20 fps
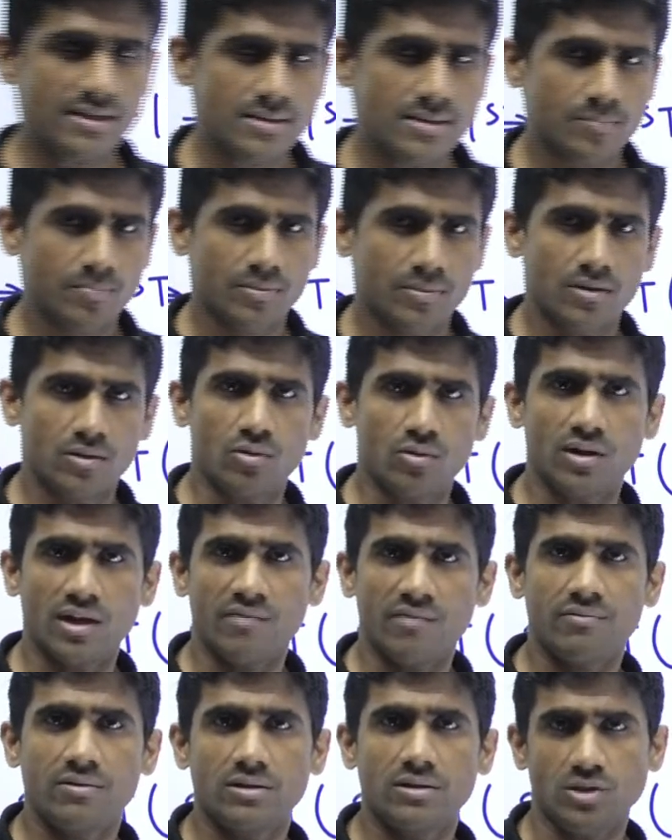E, not
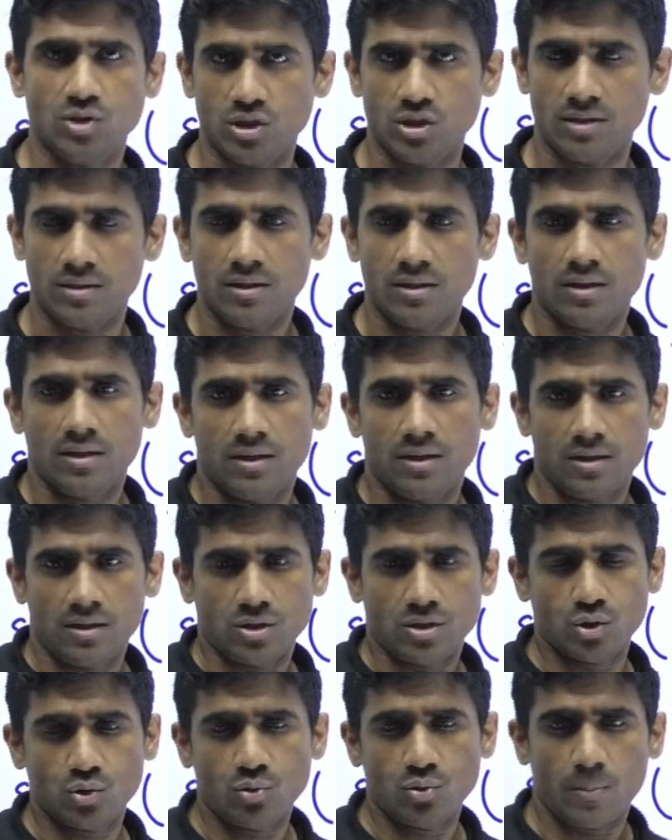F, G.
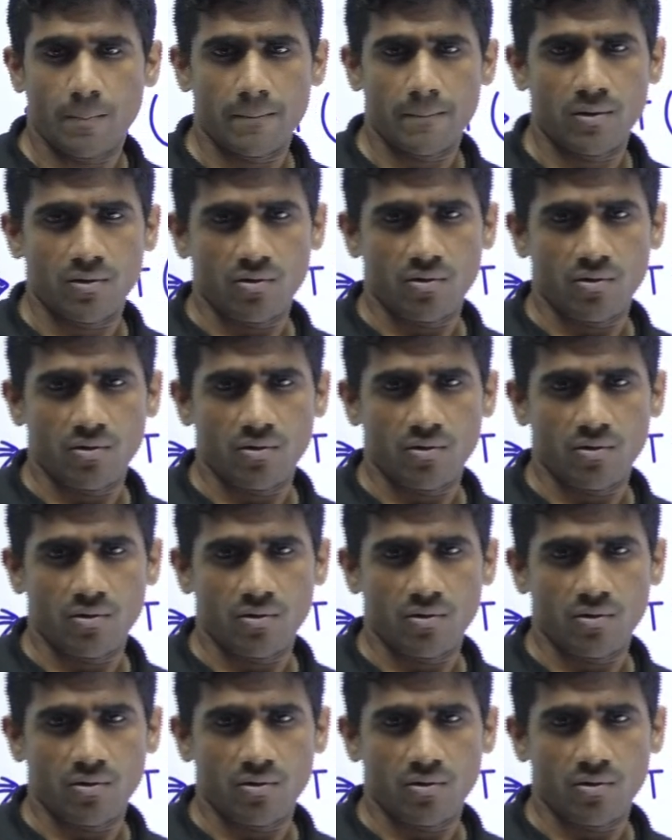So